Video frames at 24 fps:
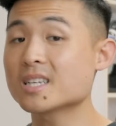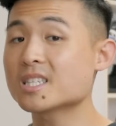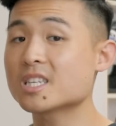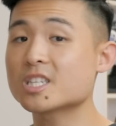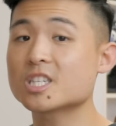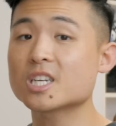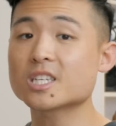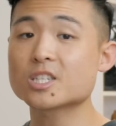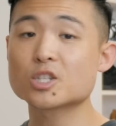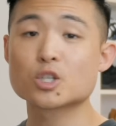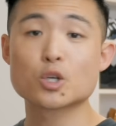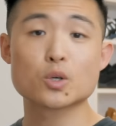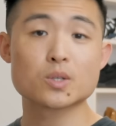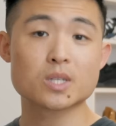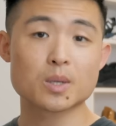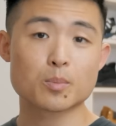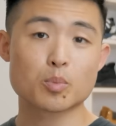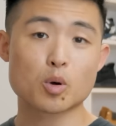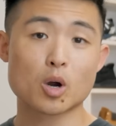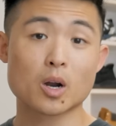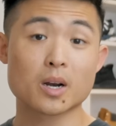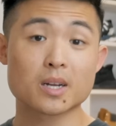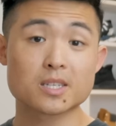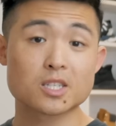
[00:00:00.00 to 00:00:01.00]
suggest choosing
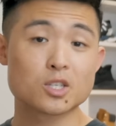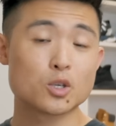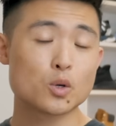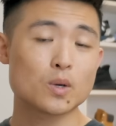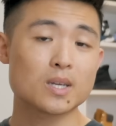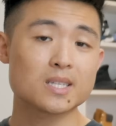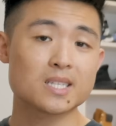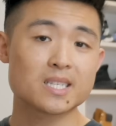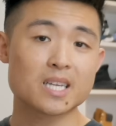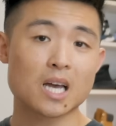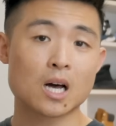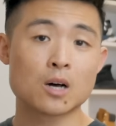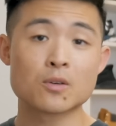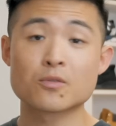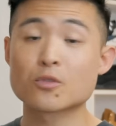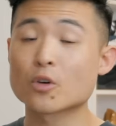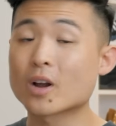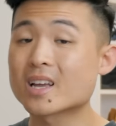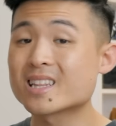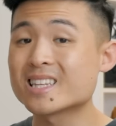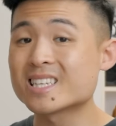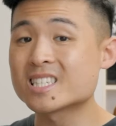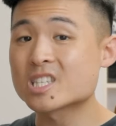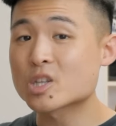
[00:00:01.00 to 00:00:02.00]
products you can sell for
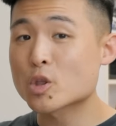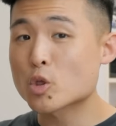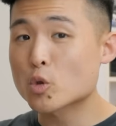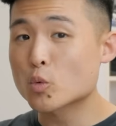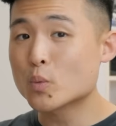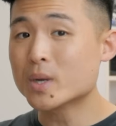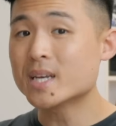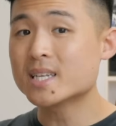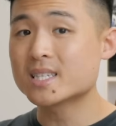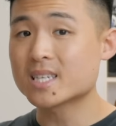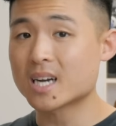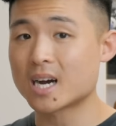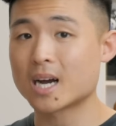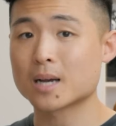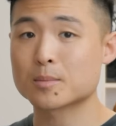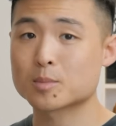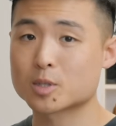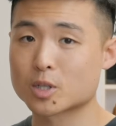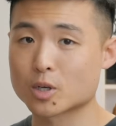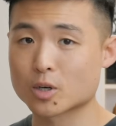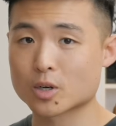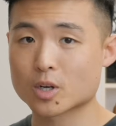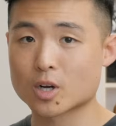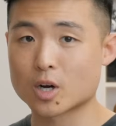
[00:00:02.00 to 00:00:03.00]
at least three times
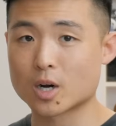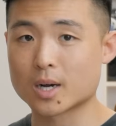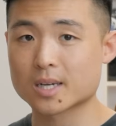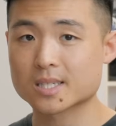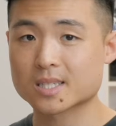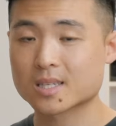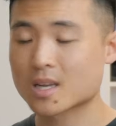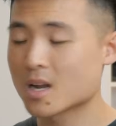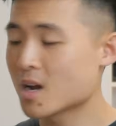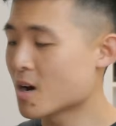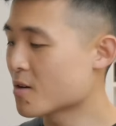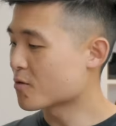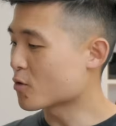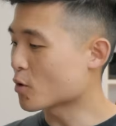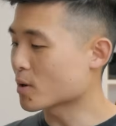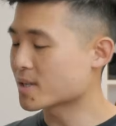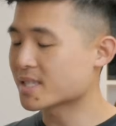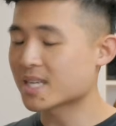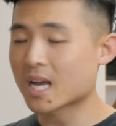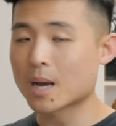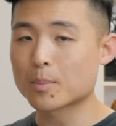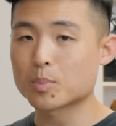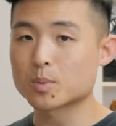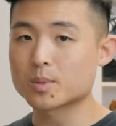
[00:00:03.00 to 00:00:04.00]
their cost. For
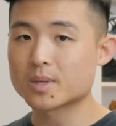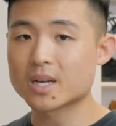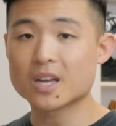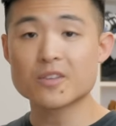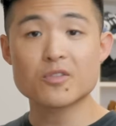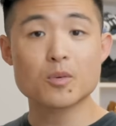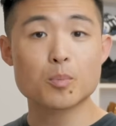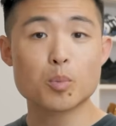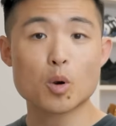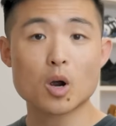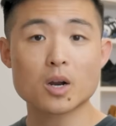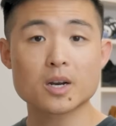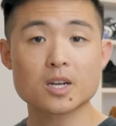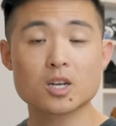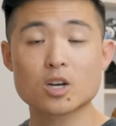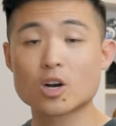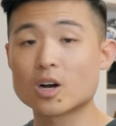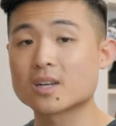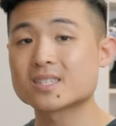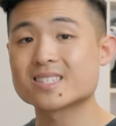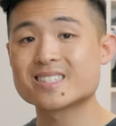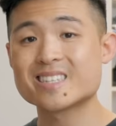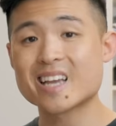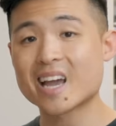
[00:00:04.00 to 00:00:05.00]
example, if a product
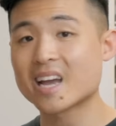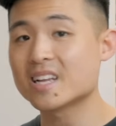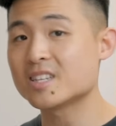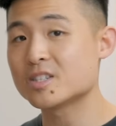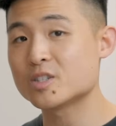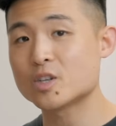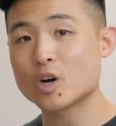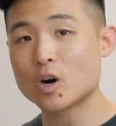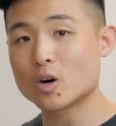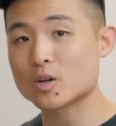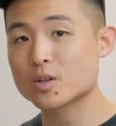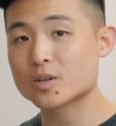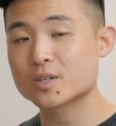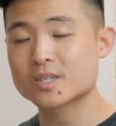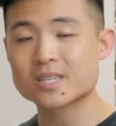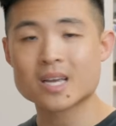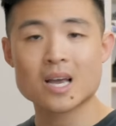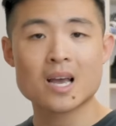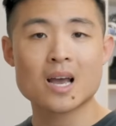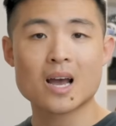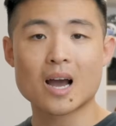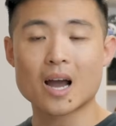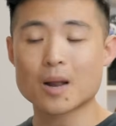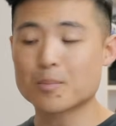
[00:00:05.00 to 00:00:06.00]
costs $10,
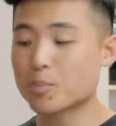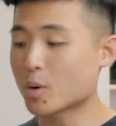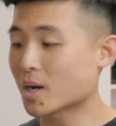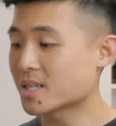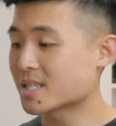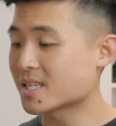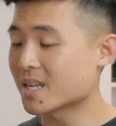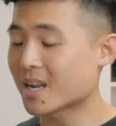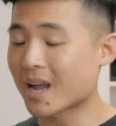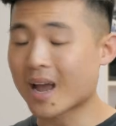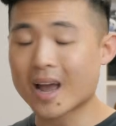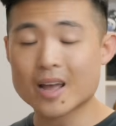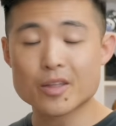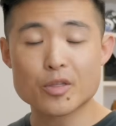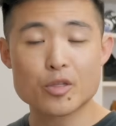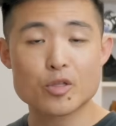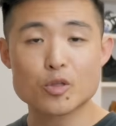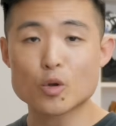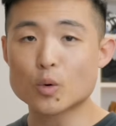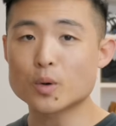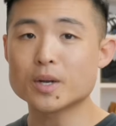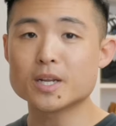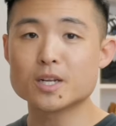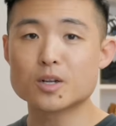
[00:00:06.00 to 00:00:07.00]
I price it at
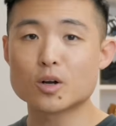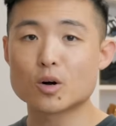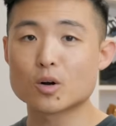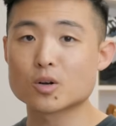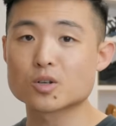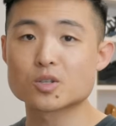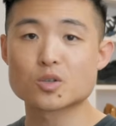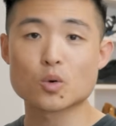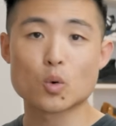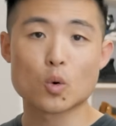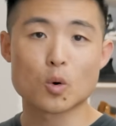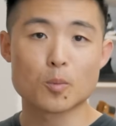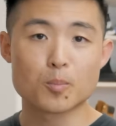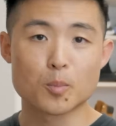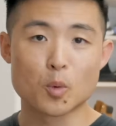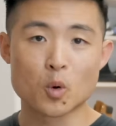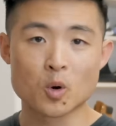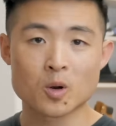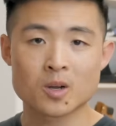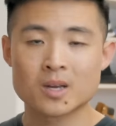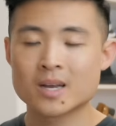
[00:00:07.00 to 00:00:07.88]
$30 or more.